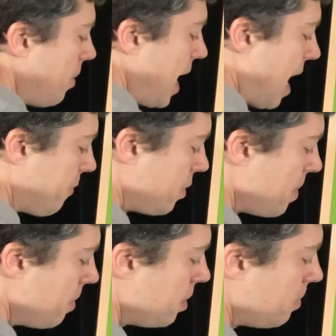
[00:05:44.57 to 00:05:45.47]
going to have to
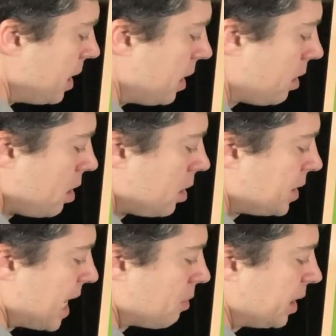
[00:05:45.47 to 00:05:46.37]
maybe be
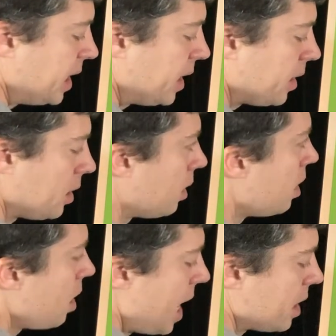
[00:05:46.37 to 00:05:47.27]
down here.
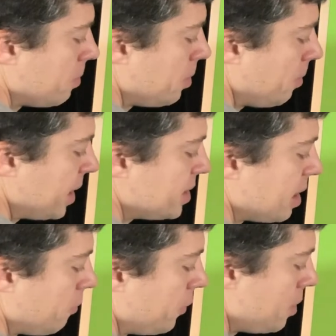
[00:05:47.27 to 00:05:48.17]
I could put
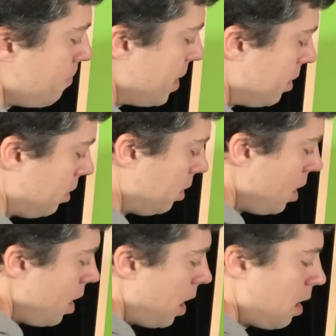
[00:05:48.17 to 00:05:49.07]
myself in the middle.
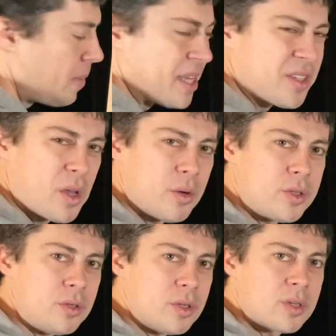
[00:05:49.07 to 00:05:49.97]
As a
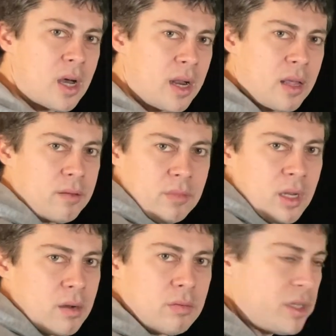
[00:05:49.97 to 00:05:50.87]
coach, you just kind of,
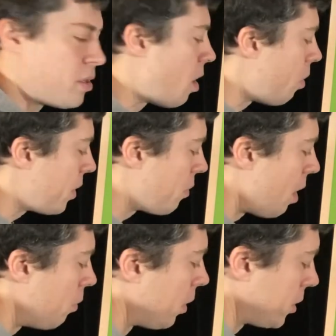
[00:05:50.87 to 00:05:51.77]
you go with
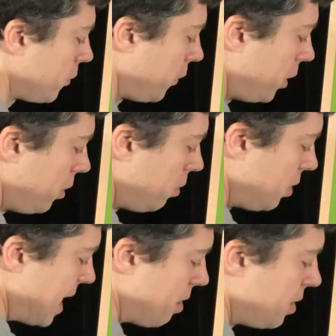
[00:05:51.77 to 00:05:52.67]
what works for you.
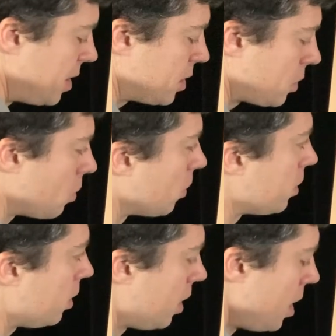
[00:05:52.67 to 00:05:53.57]
Down in this
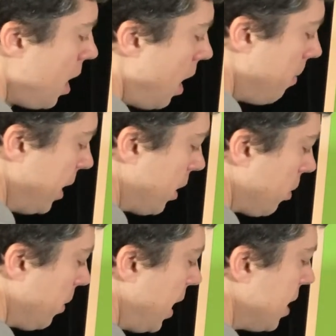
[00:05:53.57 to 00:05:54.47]
corner, it
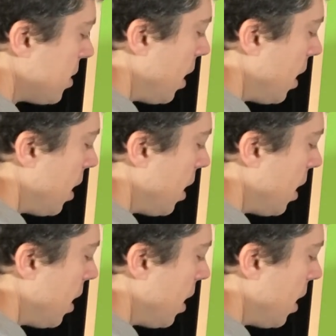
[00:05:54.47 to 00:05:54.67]
creates